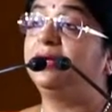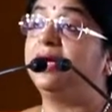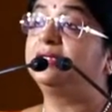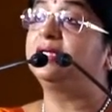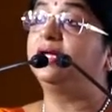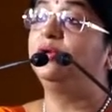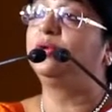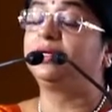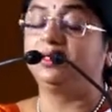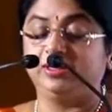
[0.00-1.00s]
as I
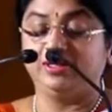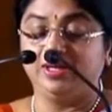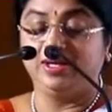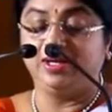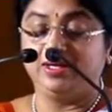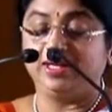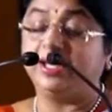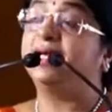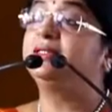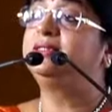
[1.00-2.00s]
look,
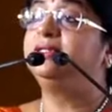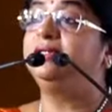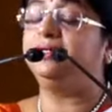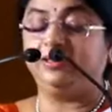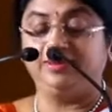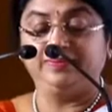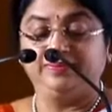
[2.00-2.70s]
can I see?